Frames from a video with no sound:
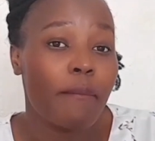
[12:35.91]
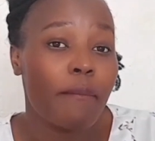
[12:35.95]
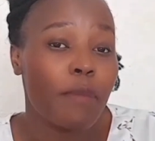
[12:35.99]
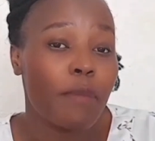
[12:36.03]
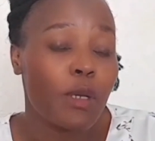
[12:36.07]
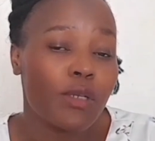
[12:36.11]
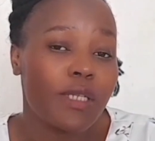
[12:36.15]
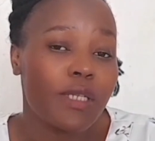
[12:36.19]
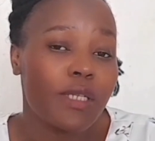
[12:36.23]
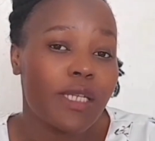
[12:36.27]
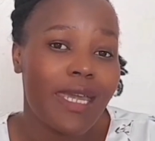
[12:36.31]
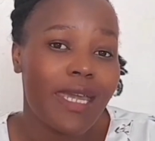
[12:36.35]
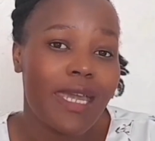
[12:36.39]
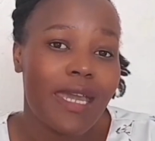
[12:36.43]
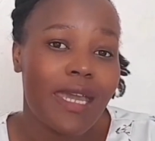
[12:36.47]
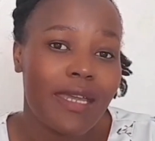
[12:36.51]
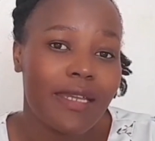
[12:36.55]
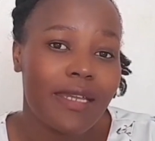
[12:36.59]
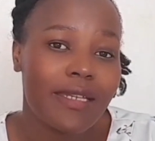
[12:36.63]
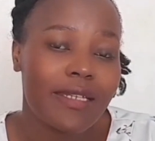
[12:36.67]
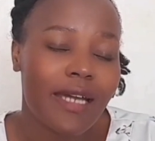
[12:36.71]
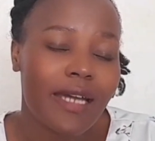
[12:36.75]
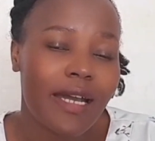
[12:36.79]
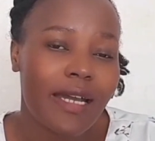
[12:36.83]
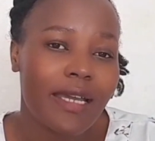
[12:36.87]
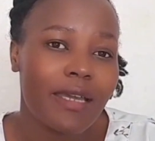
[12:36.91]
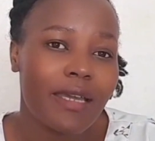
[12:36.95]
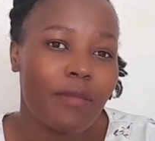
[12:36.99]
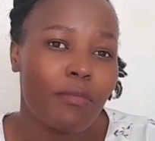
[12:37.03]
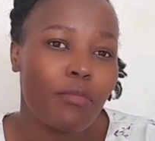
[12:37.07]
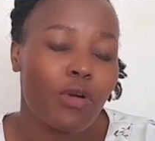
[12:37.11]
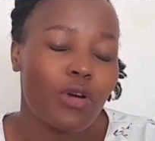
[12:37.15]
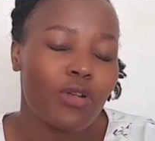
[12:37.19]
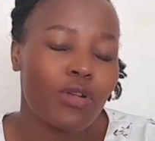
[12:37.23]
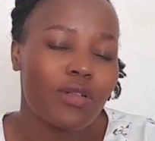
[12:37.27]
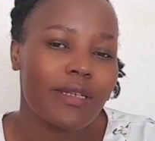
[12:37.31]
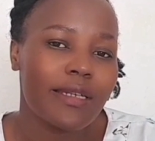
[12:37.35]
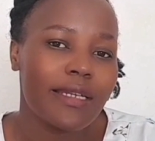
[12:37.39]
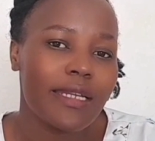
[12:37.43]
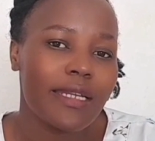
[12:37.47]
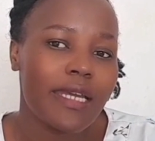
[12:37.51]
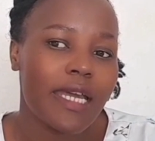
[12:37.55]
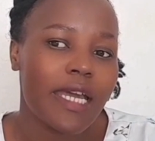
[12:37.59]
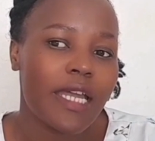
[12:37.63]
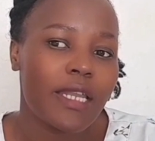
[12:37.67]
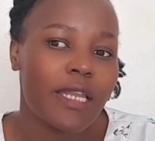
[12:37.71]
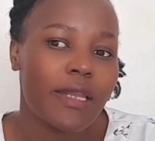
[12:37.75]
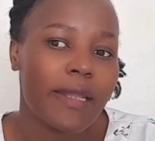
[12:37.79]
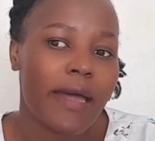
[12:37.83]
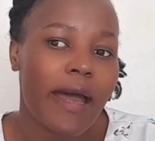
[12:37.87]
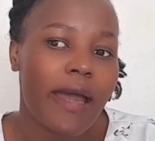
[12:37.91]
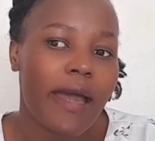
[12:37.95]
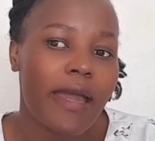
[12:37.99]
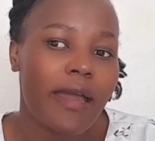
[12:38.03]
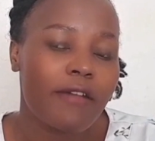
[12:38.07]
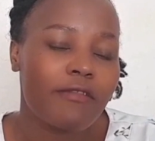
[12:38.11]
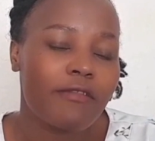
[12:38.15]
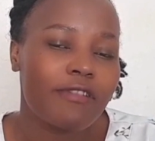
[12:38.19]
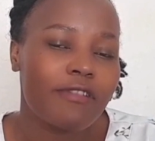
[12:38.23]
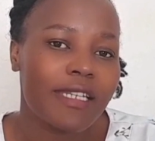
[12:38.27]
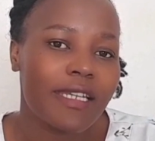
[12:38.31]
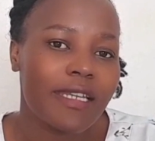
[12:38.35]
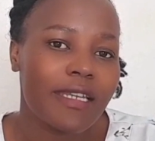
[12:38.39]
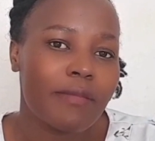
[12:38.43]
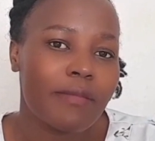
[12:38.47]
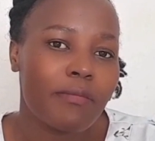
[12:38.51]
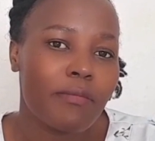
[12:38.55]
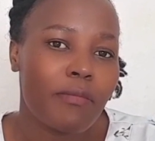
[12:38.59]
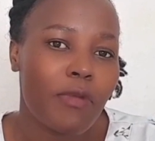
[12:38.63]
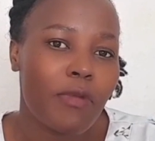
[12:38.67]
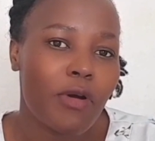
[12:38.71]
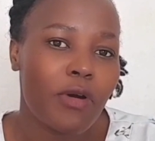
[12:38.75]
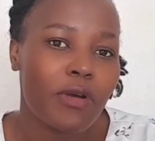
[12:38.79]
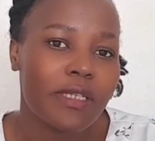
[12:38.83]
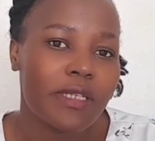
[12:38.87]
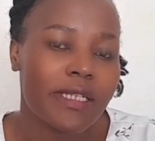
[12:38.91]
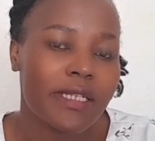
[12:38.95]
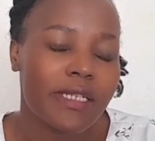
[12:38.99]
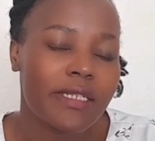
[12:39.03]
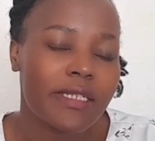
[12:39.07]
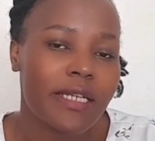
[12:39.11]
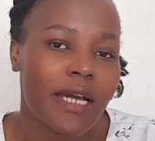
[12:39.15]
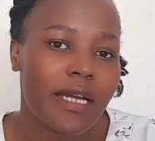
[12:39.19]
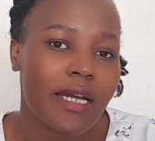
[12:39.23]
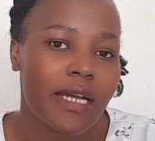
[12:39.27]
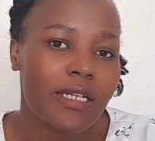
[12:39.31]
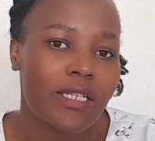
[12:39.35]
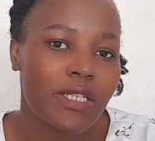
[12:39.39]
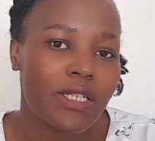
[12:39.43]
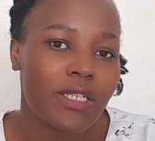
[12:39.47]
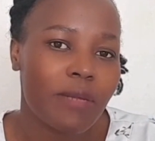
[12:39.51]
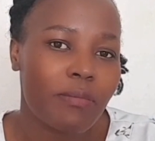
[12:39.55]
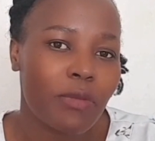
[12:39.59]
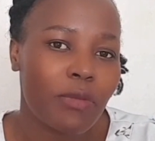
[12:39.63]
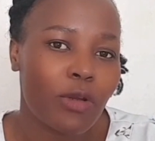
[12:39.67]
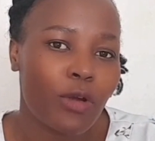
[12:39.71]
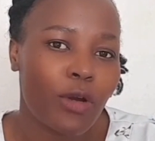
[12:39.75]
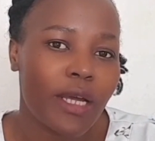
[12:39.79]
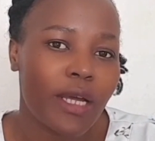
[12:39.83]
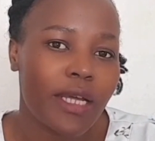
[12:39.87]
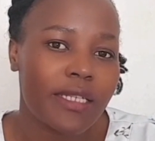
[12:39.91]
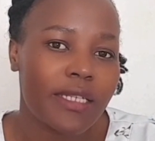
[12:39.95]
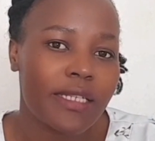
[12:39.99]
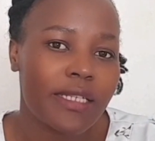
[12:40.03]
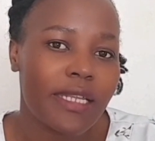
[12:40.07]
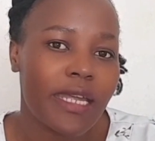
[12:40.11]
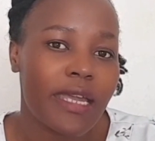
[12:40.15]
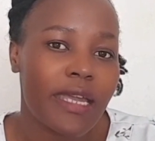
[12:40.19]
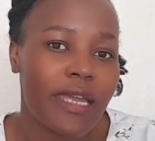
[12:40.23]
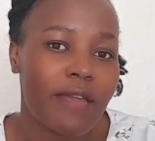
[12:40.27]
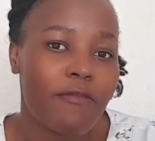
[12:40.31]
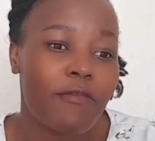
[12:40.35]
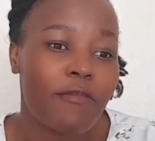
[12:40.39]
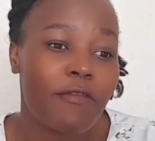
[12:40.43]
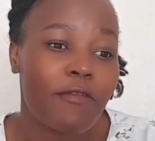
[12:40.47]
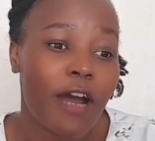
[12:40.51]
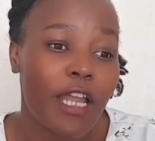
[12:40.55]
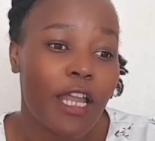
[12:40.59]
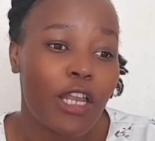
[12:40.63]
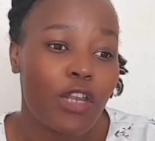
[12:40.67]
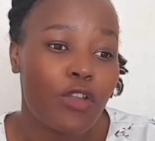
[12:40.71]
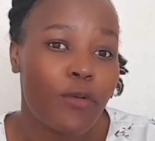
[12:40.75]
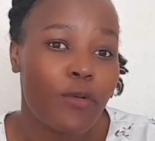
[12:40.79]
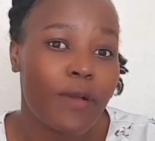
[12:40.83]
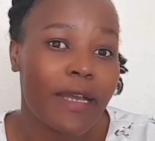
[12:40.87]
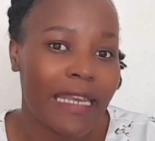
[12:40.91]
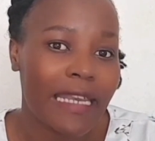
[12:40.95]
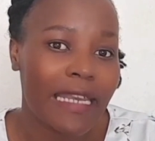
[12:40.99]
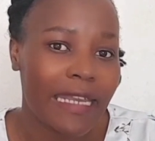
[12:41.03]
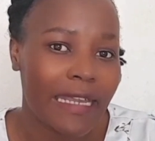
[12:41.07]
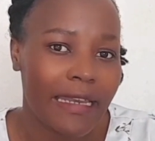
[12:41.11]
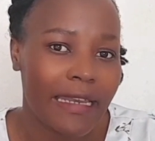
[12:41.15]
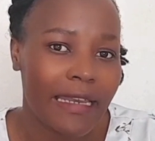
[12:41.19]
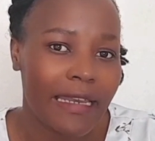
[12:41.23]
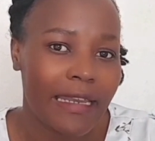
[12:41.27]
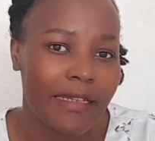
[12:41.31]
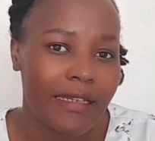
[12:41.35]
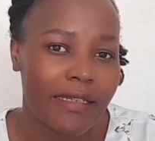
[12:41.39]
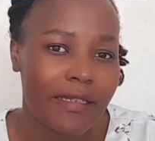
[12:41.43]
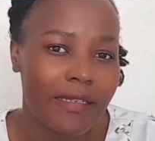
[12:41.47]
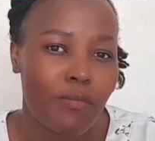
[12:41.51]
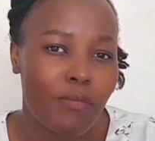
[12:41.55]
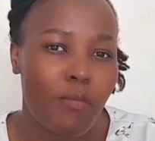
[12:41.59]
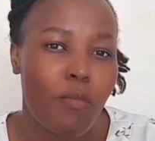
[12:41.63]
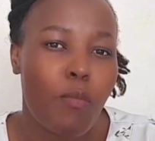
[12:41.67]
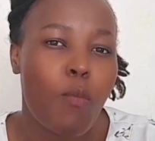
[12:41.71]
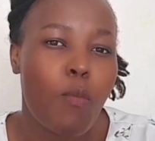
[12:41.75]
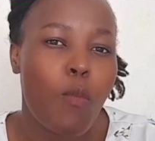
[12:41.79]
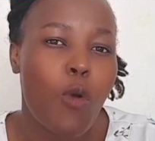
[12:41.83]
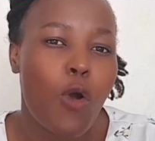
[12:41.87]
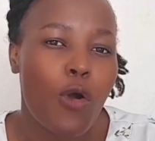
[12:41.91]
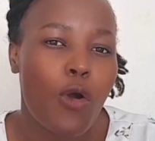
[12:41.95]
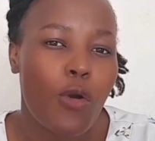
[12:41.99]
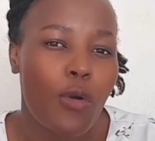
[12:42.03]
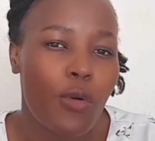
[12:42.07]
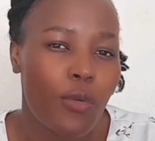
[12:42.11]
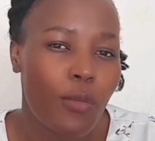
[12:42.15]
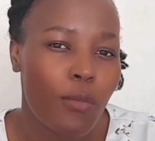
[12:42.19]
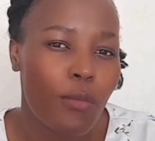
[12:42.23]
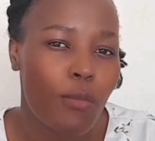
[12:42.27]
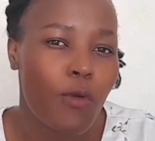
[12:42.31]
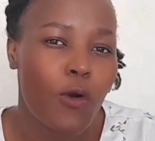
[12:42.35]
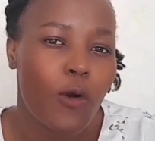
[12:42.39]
Because here in Turkey mostly, and I have seen most Turkish employers, they value cleanliness more.